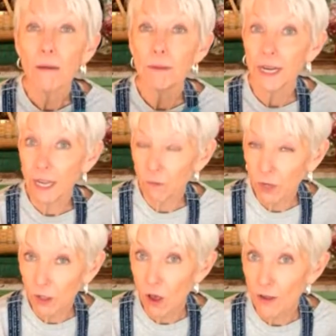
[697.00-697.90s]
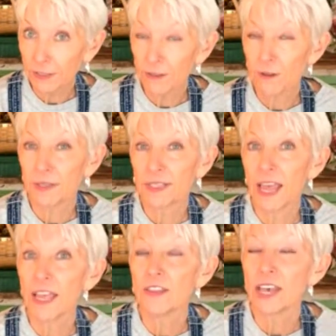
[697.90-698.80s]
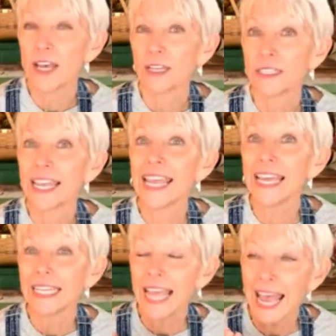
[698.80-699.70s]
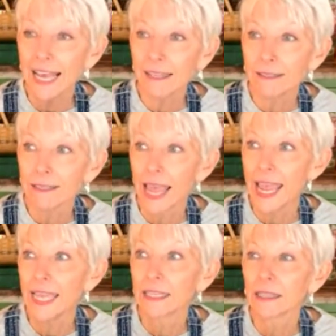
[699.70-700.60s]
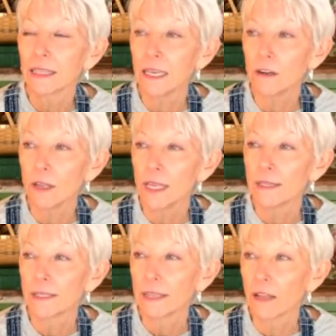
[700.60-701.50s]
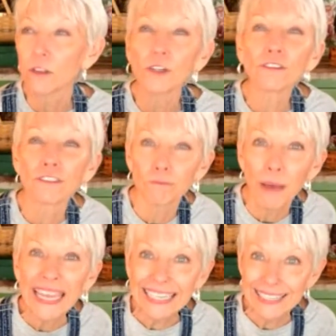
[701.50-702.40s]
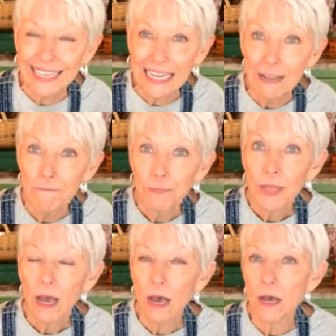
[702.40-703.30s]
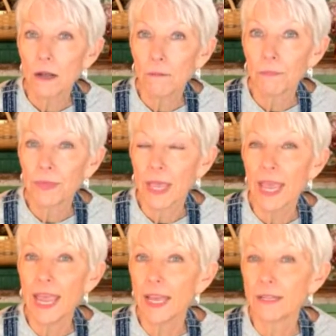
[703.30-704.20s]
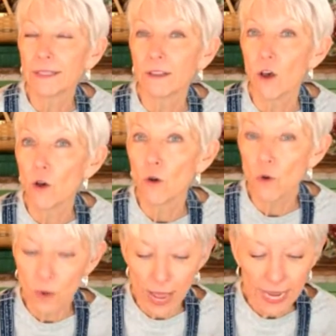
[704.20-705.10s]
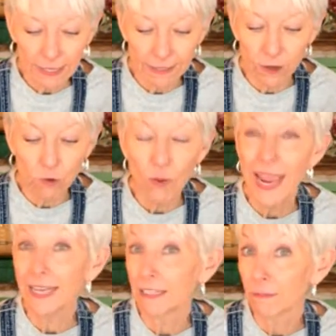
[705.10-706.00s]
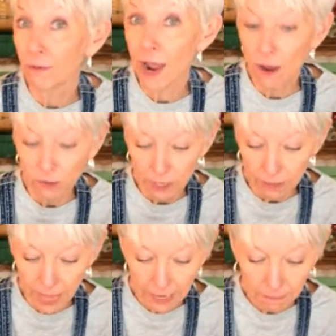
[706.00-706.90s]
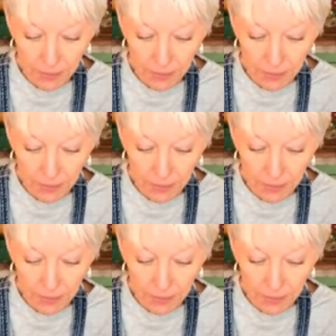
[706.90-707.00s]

But I will also say that it has it's a little spicy. And so it's a great sprout. A lot of